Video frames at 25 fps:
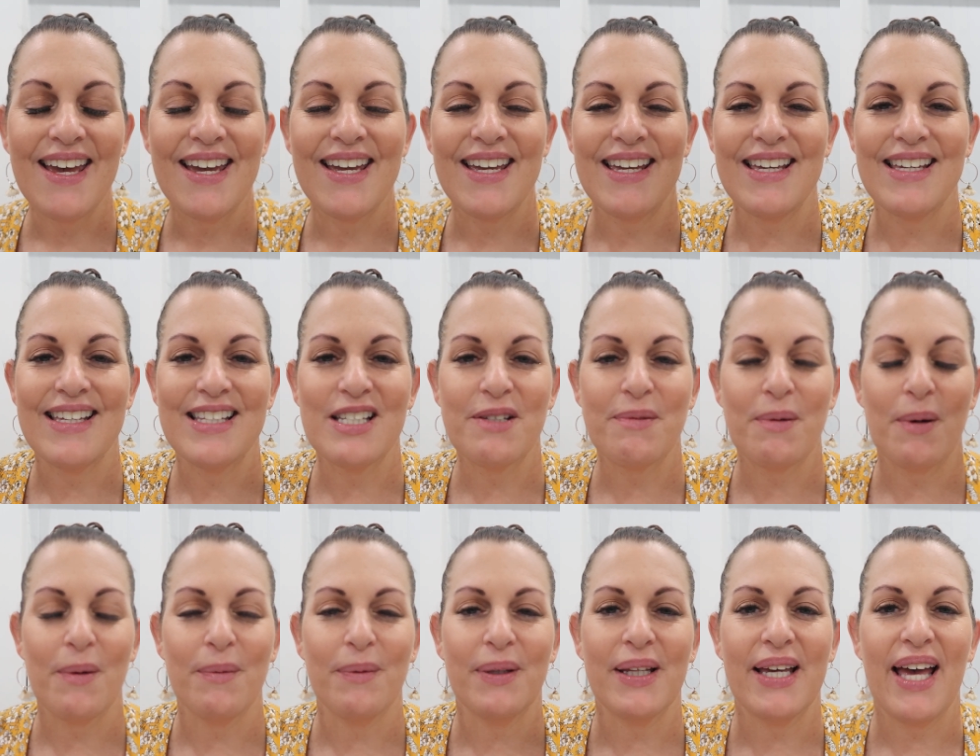is
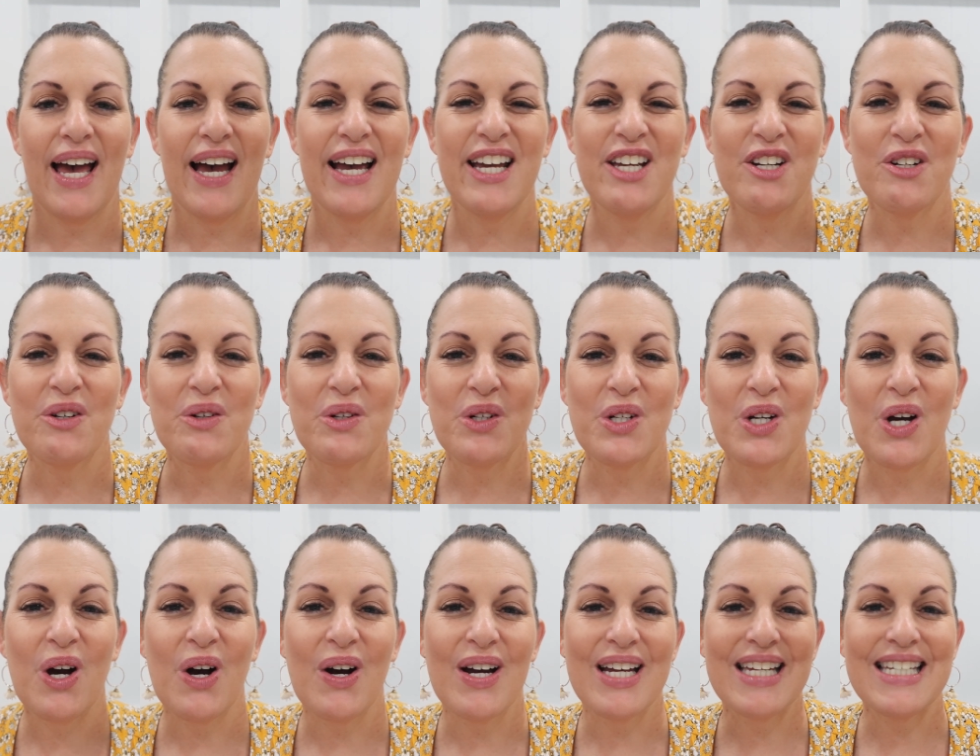probably eight or
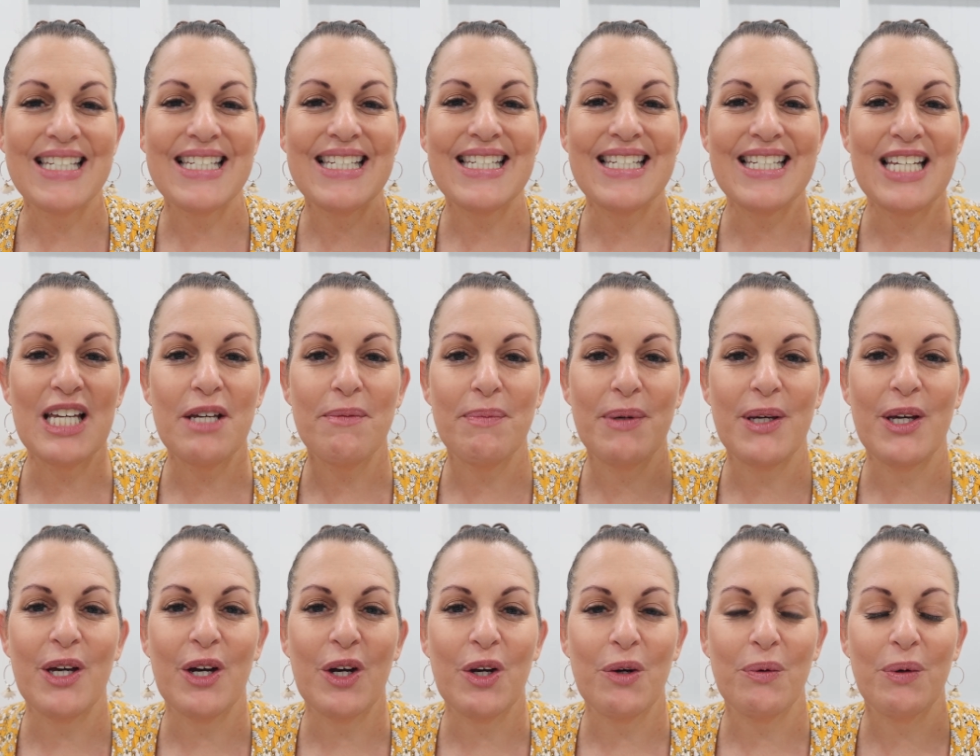nine
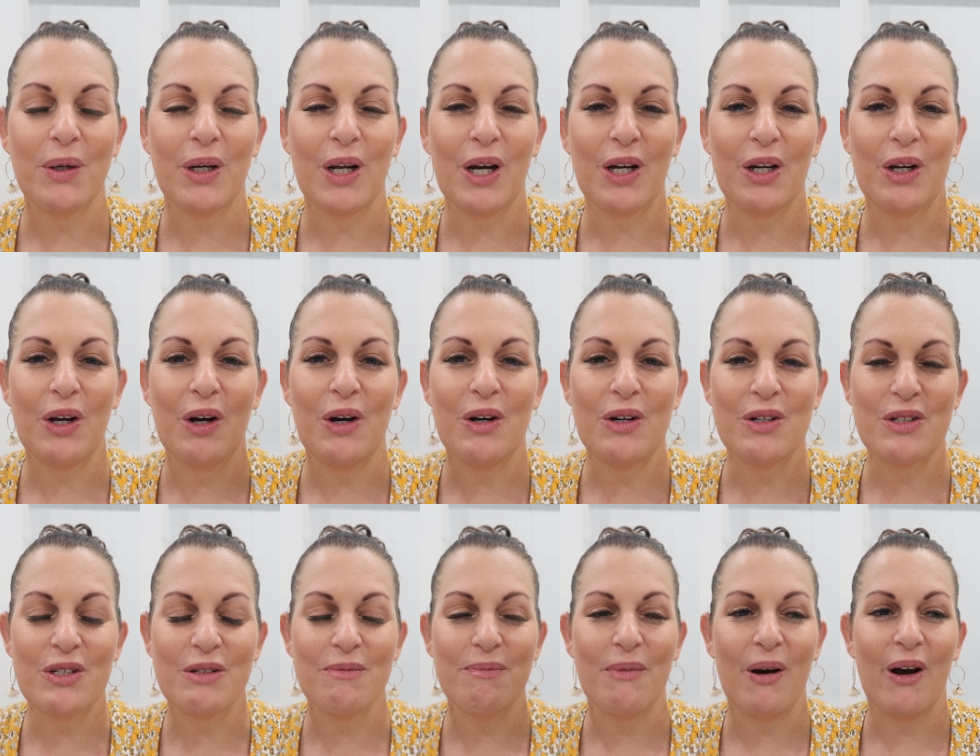DPO when I
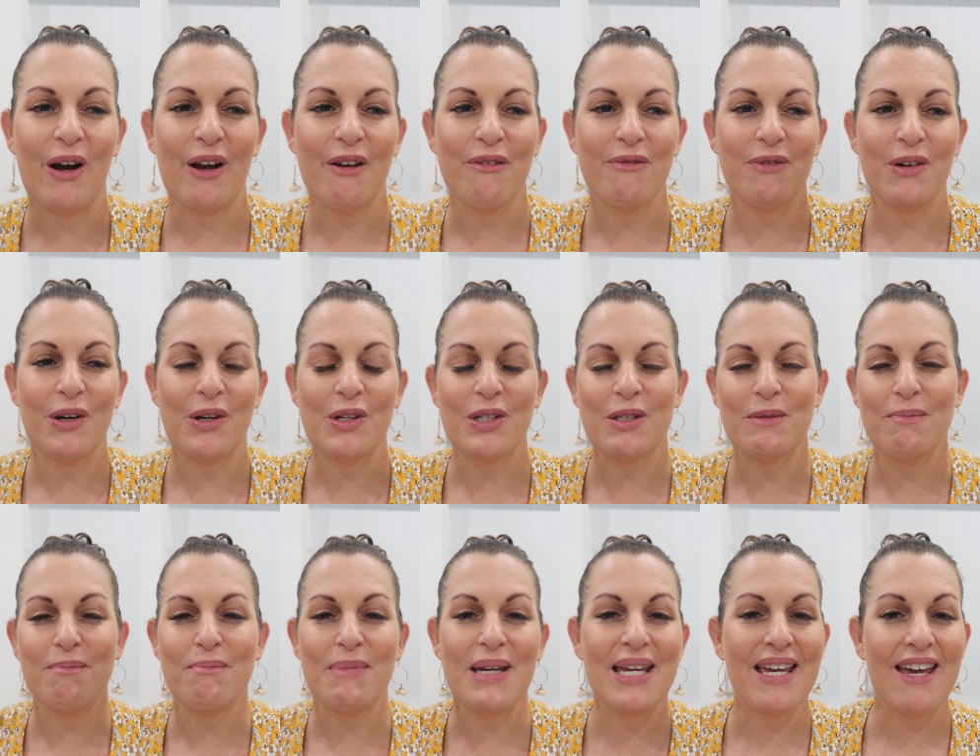got my
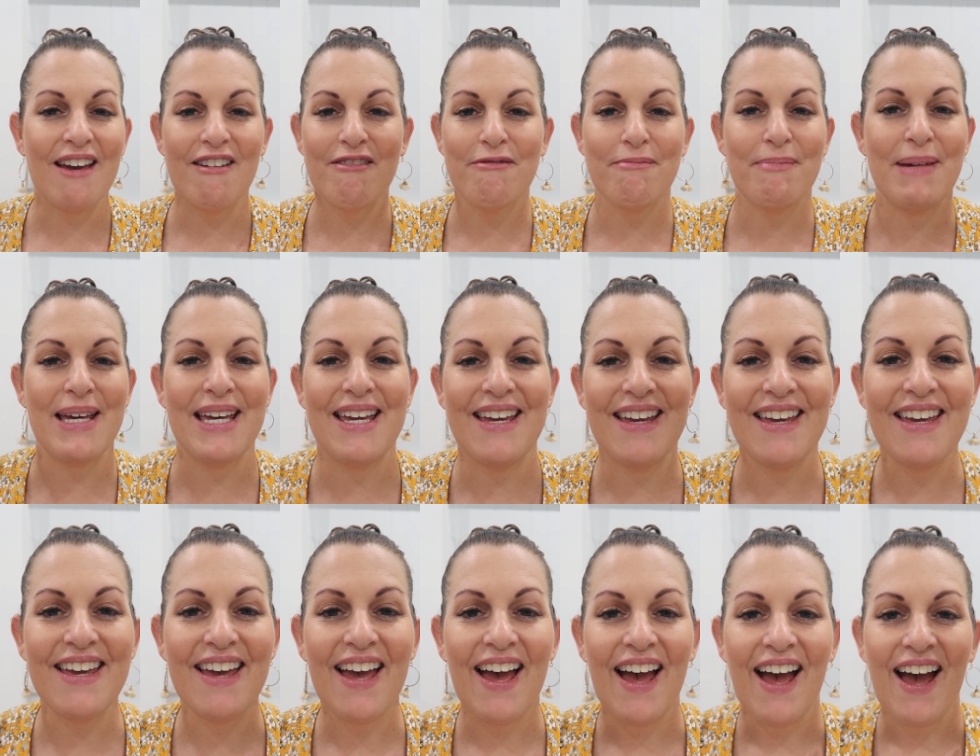first
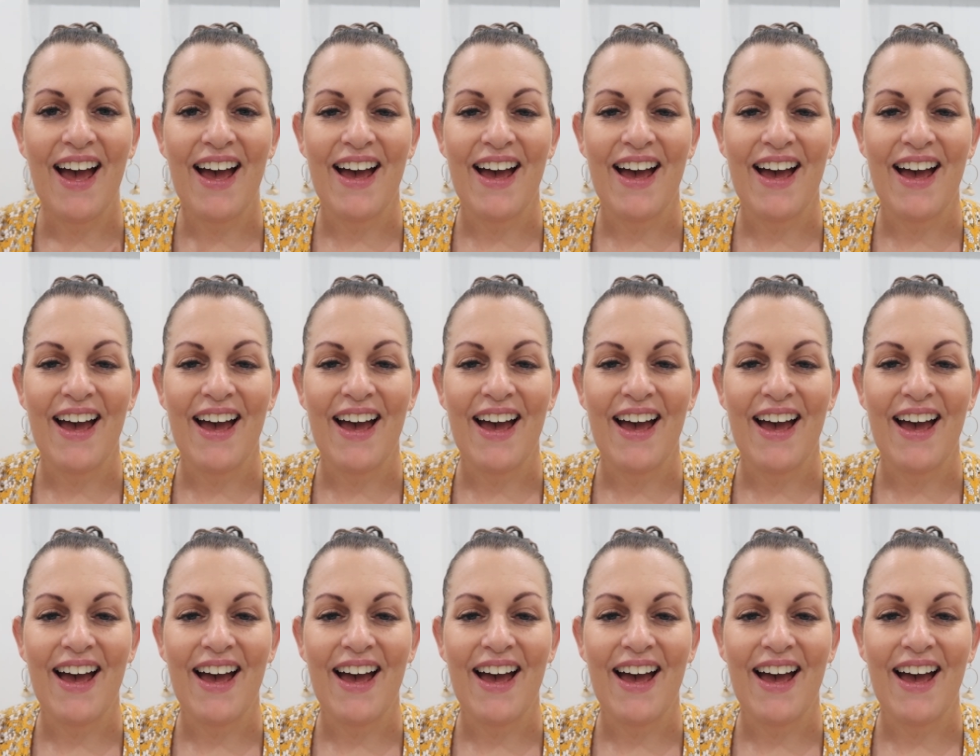BFP.